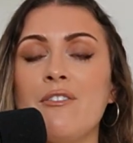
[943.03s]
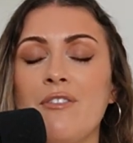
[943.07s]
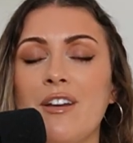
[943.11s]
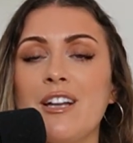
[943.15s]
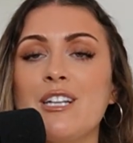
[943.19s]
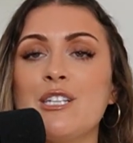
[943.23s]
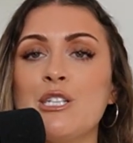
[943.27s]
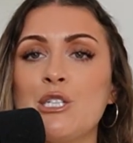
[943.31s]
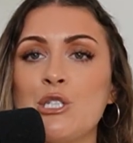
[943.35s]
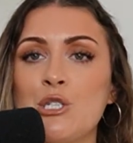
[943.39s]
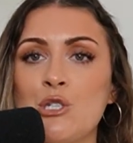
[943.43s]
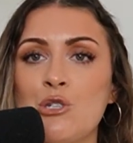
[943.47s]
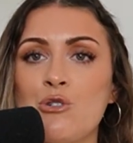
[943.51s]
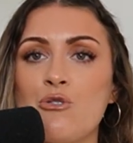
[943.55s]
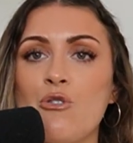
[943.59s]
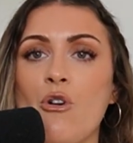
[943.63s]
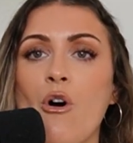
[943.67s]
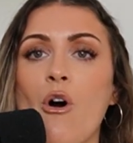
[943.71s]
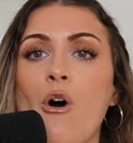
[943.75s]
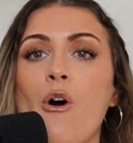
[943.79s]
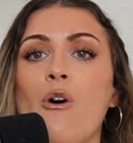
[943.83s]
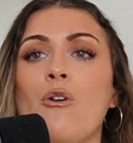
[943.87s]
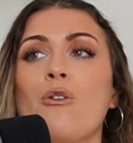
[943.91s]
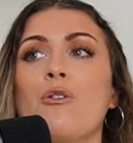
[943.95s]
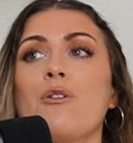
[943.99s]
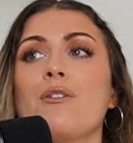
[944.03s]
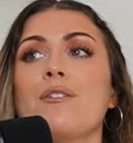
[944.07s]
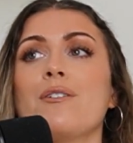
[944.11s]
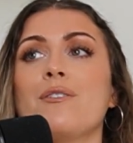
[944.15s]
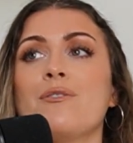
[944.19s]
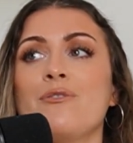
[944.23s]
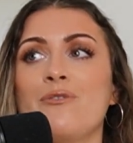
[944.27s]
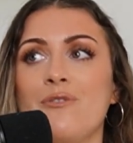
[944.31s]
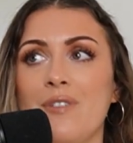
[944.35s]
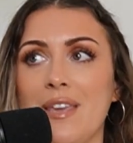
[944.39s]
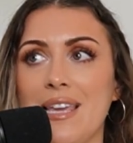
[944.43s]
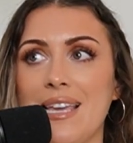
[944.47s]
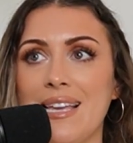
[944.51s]
very strong
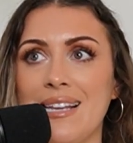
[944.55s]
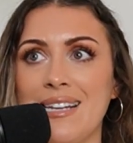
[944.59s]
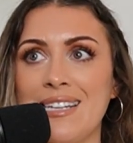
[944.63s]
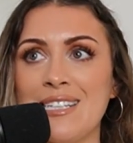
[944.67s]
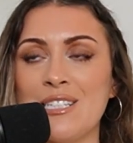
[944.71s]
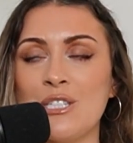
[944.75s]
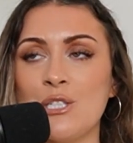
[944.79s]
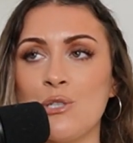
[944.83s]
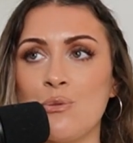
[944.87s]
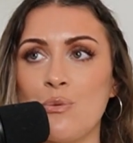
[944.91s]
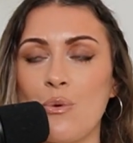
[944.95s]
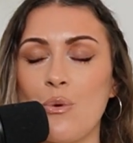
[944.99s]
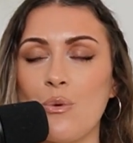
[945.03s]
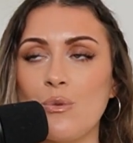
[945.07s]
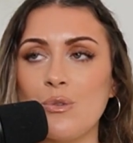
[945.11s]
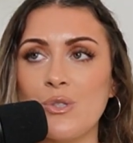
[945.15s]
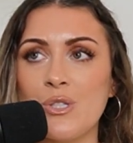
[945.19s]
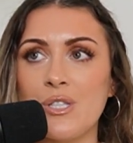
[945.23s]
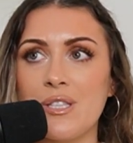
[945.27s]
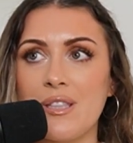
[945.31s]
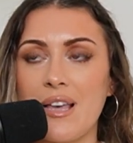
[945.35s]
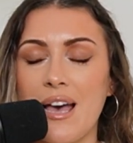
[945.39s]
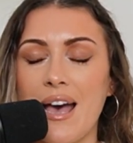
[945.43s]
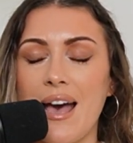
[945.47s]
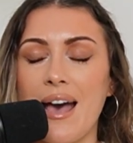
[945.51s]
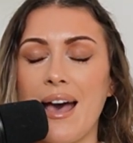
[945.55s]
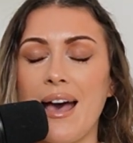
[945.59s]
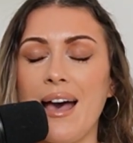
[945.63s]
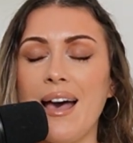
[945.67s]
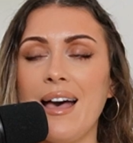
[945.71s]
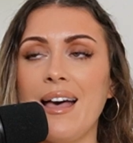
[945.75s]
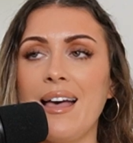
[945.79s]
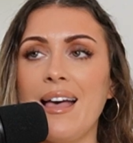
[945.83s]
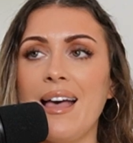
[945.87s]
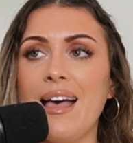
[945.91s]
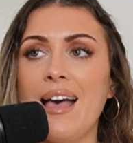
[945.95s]
feeling towards that,